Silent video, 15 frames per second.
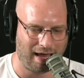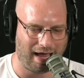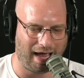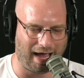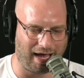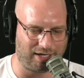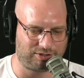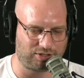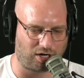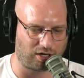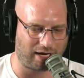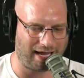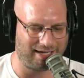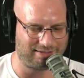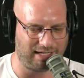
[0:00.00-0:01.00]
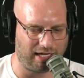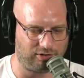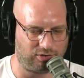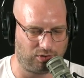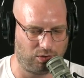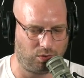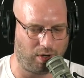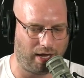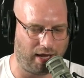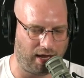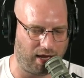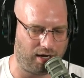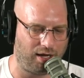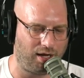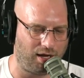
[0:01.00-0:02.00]
OddsShark has that too,
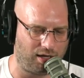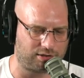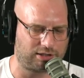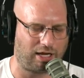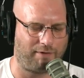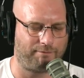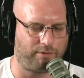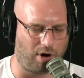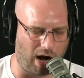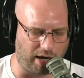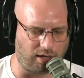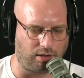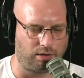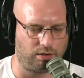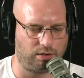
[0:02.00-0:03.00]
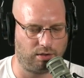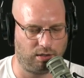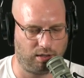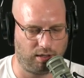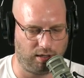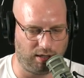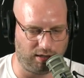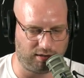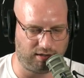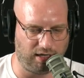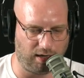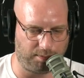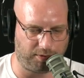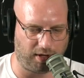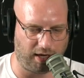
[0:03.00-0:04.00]
and it's right in
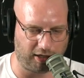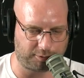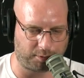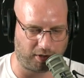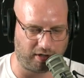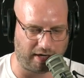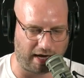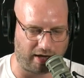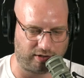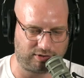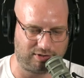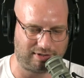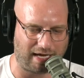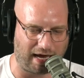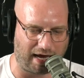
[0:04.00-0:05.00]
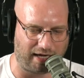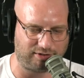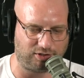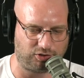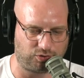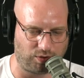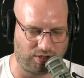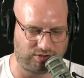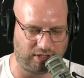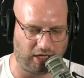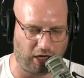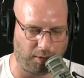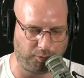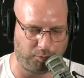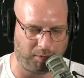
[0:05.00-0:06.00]
depth, expert analysis, odds, and trends to
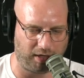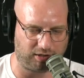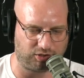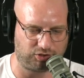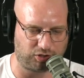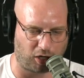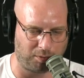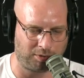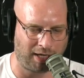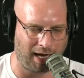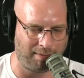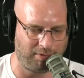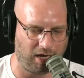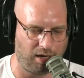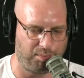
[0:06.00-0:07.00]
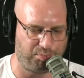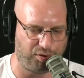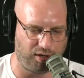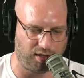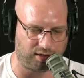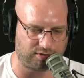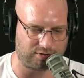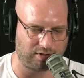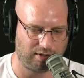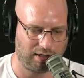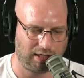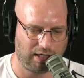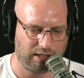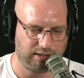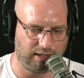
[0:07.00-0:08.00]
help you make the sharp game day picks.
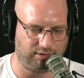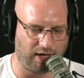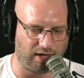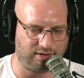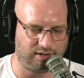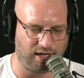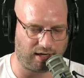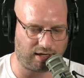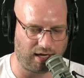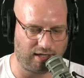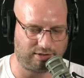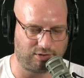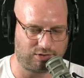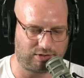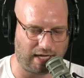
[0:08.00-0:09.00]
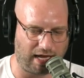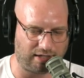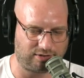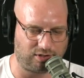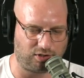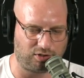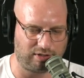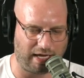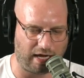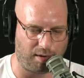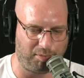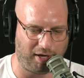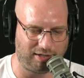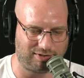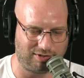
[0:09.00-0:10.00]
They've got decades of stats in their
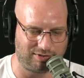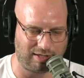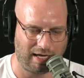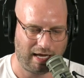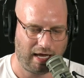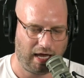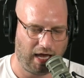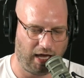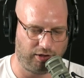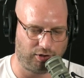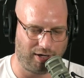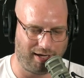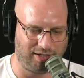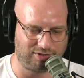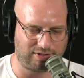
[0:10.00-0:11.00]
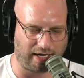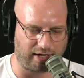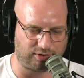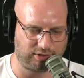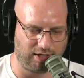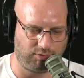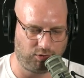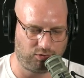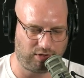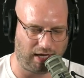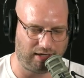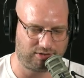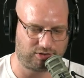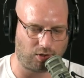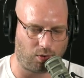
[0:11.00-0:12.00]
databases, and their insiders give you
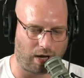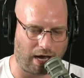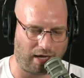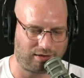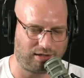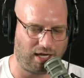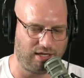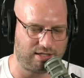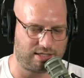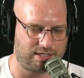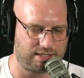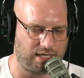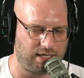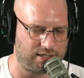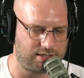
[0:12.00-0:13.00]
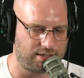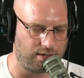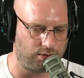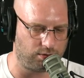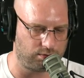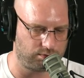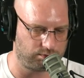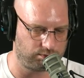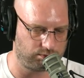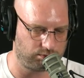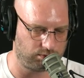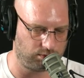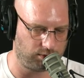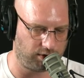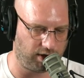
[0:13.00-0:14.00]
takes so hot they sizzle.
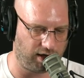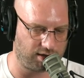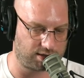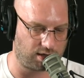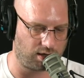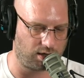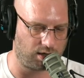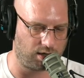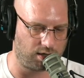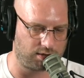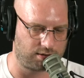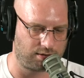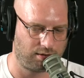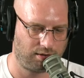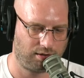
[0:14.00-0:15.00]
Mm, that's hot.